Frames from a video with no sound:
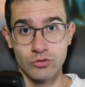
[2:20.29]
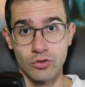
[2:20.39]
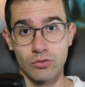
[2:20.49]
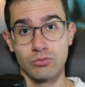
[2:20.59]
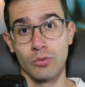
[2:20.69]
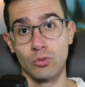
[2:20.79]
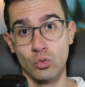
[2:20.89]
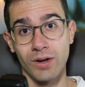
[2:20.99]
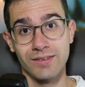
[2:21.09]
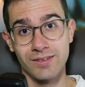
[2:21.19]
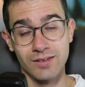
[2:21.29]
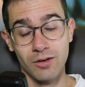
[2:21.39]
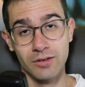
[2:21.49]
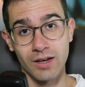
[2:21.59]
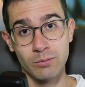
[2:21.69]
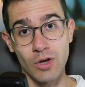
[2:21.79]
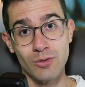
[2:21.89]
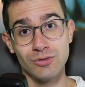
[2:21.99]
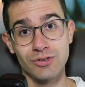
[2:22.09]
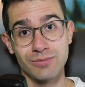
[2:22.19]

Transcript: just want one single time zone.